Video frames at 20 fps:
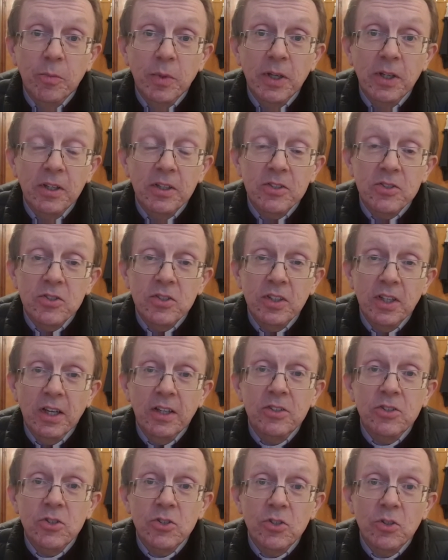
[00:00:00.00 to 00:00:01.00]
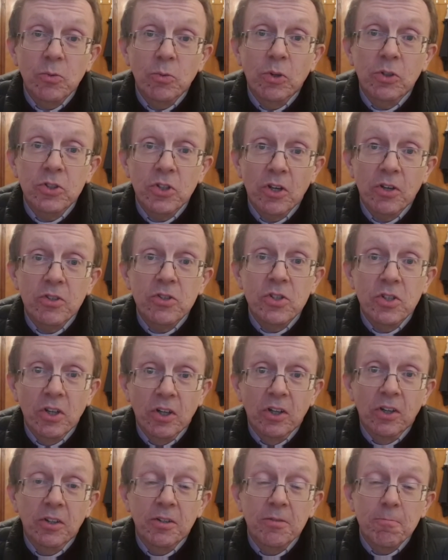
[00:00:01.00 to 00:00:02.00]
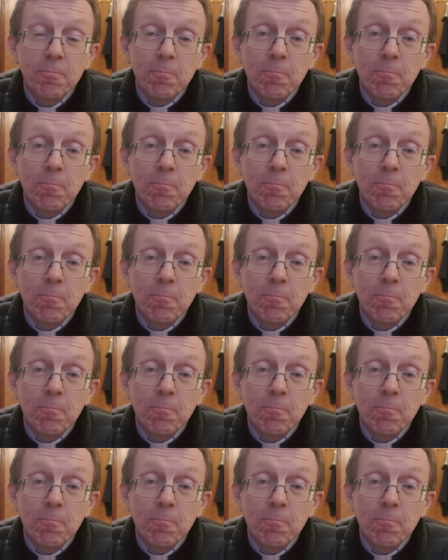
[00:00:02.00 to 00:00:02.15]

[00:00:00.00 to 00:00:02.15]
because that's what honours God.